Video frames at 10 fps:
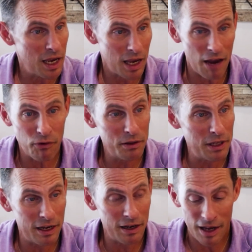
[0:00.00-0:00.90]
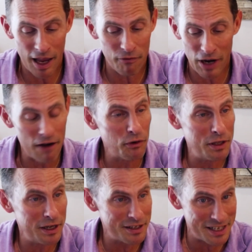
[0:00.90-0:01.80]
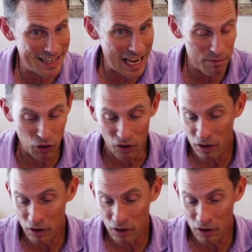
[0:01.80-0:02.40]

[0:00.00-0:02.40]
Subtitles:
Everything is stable.